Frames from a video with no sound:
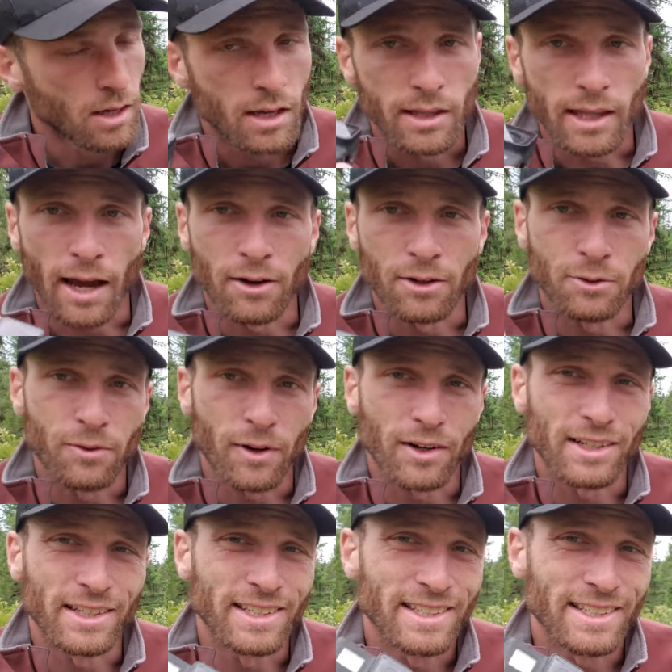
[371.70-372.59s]
Now, as
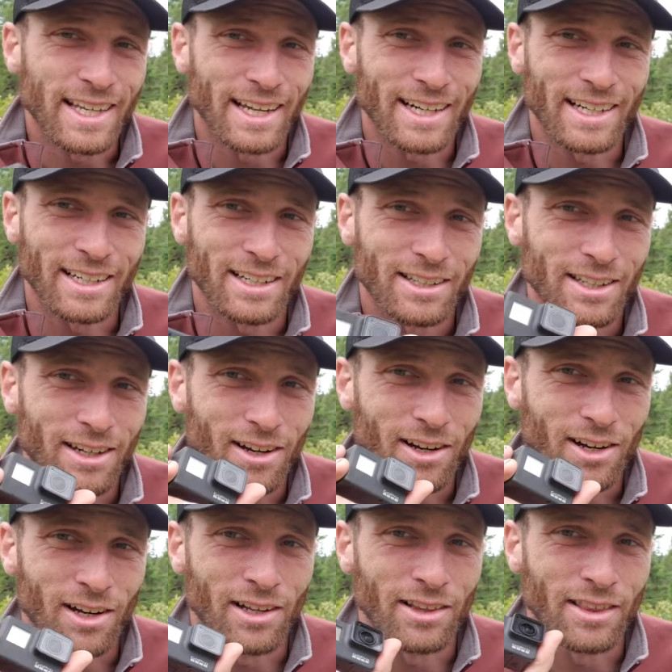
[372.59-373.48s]
far as settings
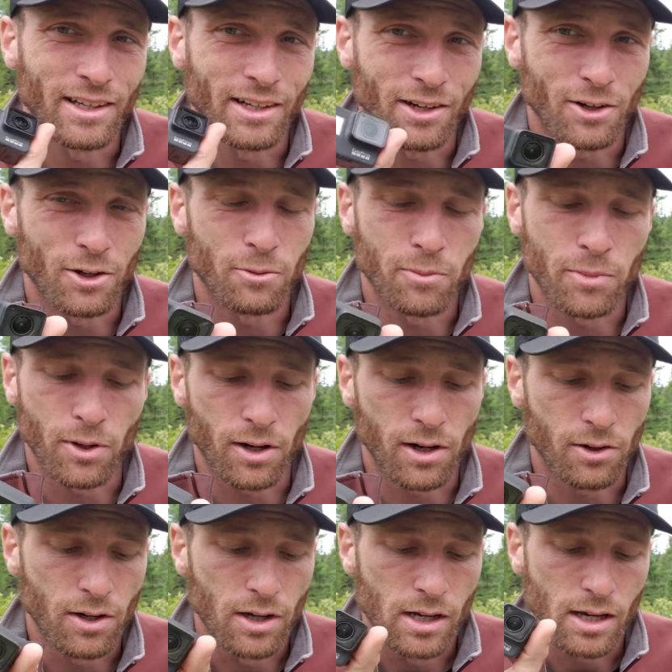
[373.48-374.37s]
on the
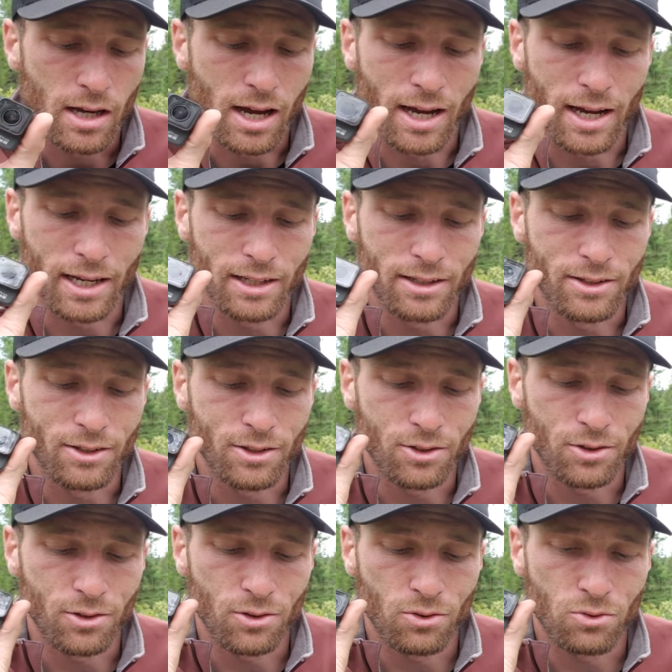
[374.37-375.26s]
GoPro, I
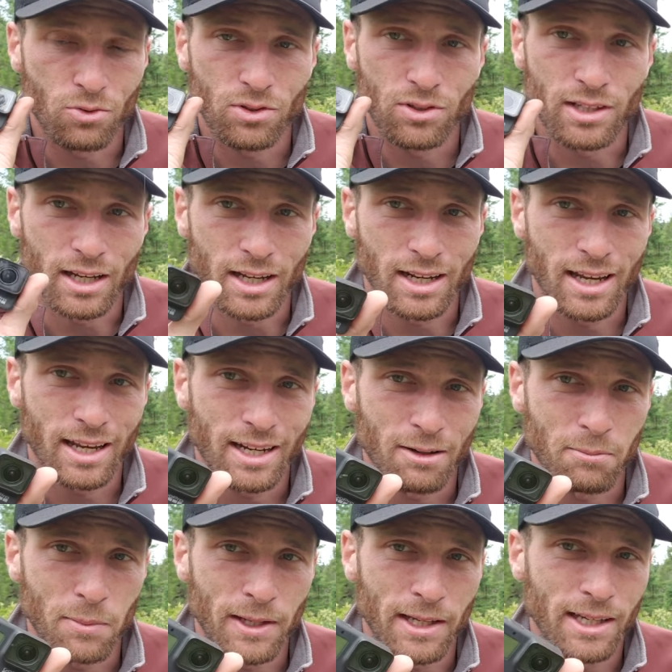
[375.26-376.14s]
do
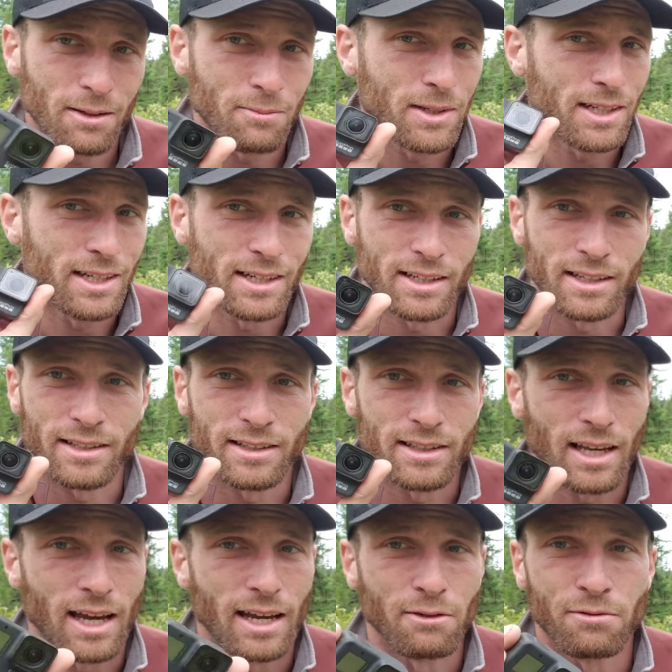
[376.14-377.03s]
1080p
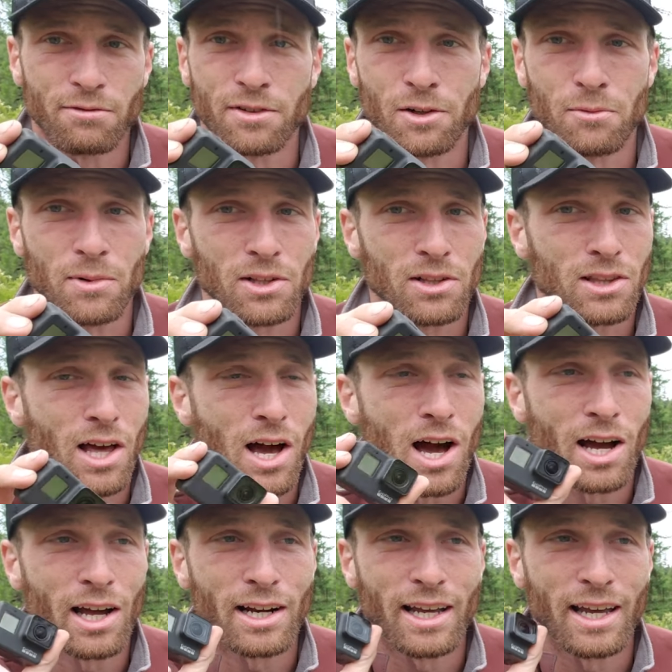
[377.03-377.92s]
because I film a
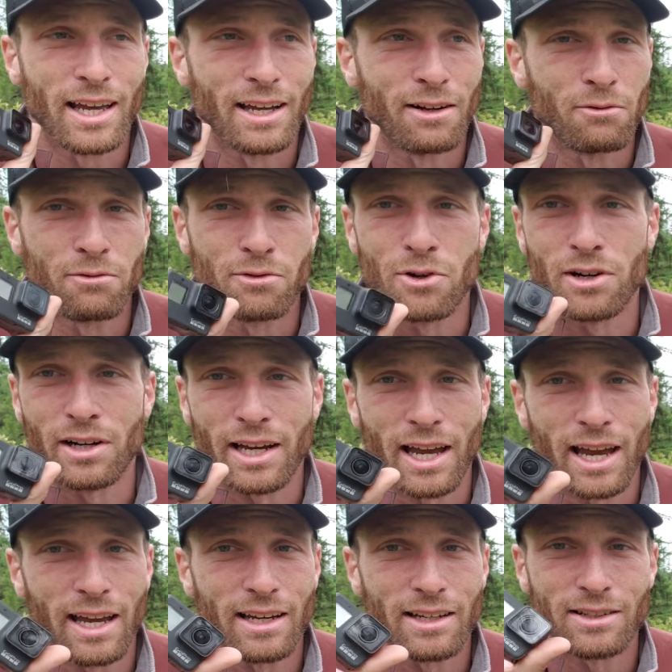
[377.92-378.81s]
lot and
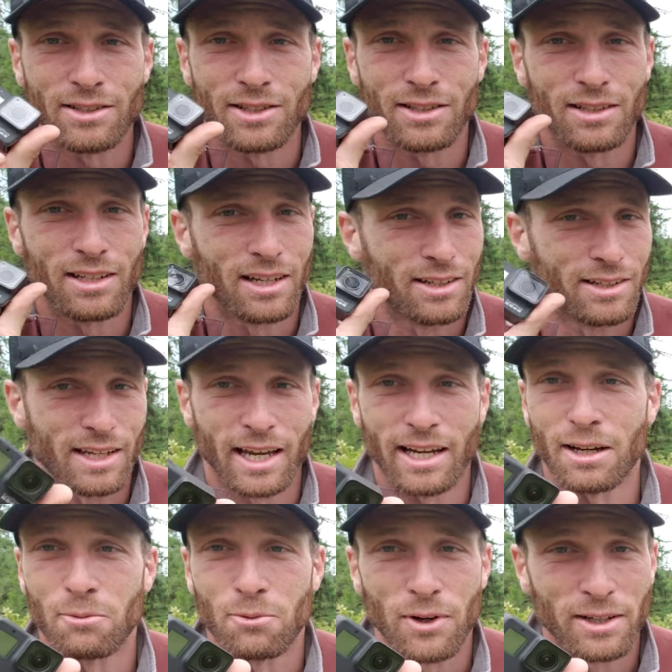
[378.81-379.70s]
4K is just, it would
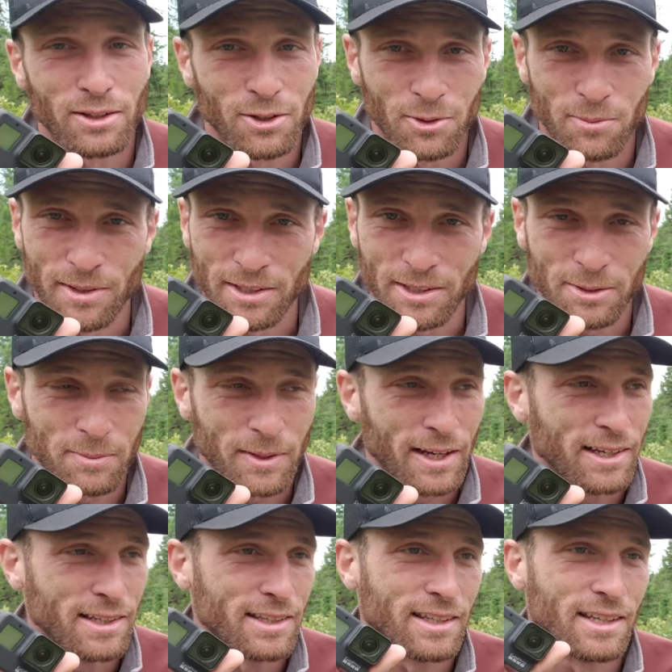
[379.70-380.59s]
take up way too much
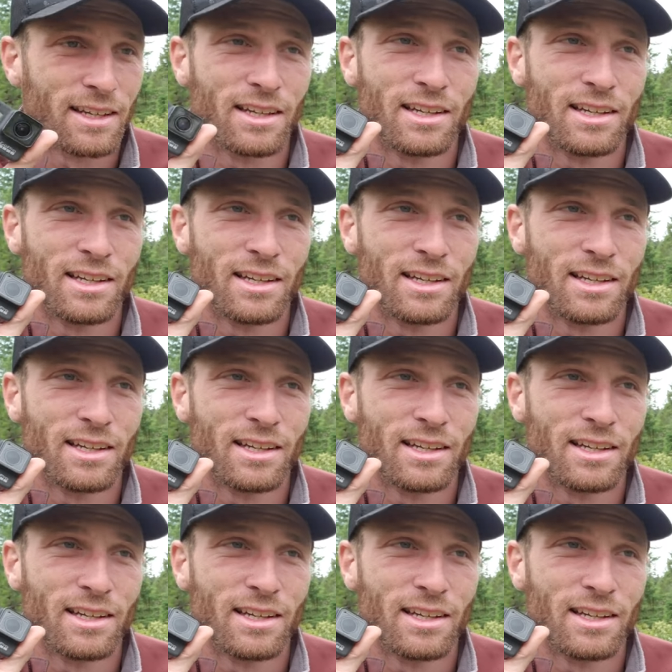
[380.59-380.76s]
space.